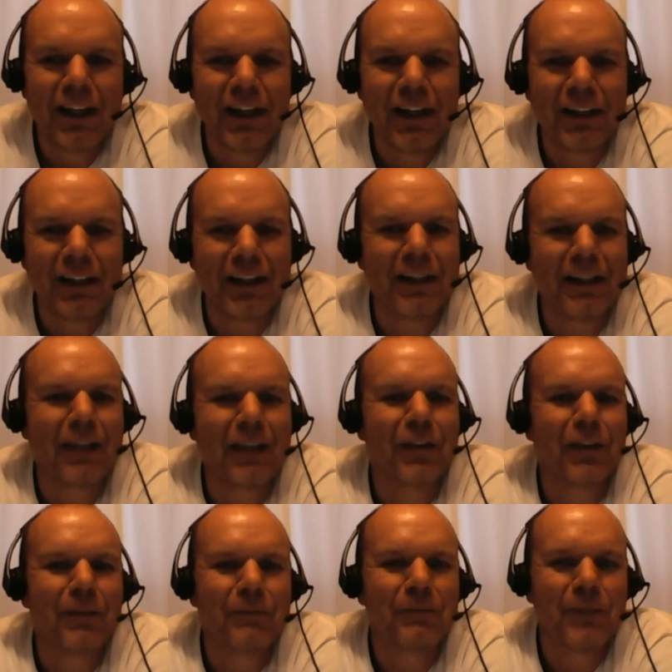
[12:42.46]
and then the
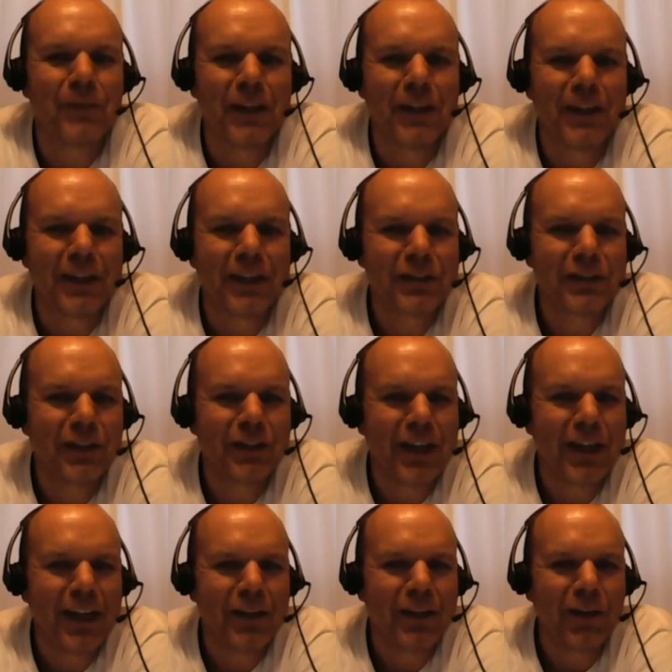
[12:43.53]
other, uh, the next two I
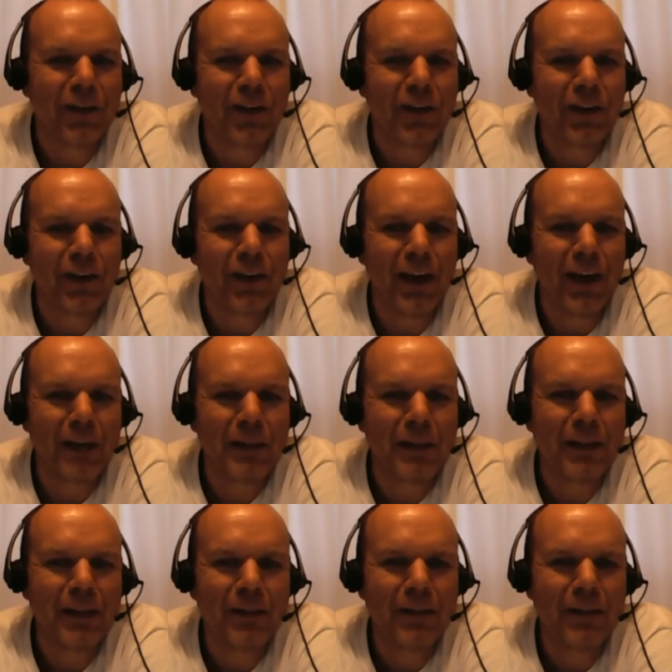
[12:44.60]
had are linemen.